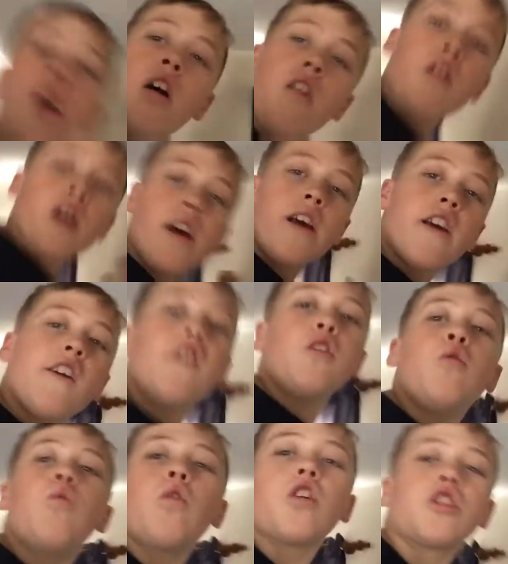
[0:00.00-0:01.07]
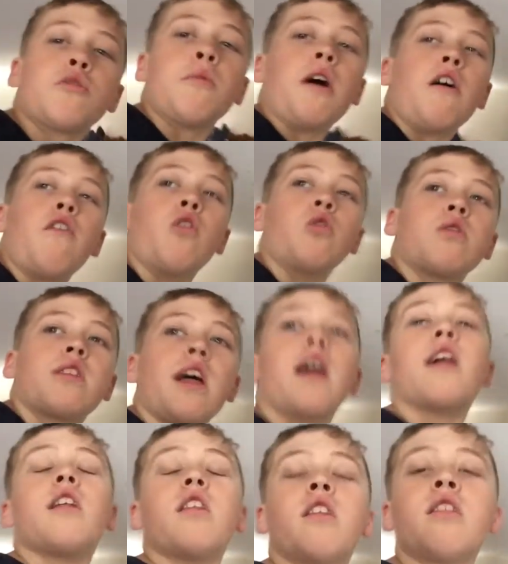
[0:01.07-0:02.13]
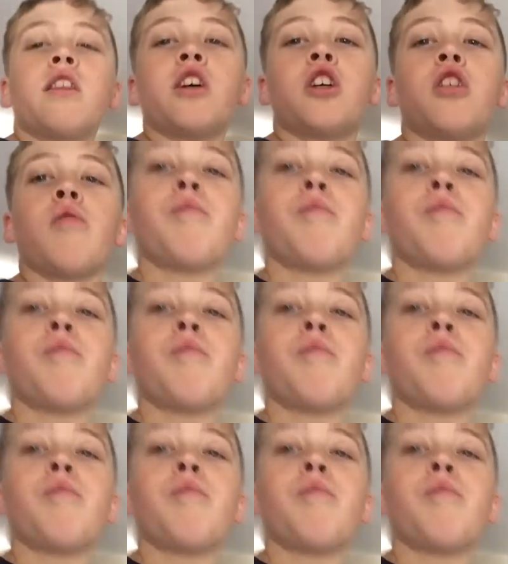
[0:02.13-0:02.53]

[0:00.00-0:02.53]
Right, if you watch Marvel, then there should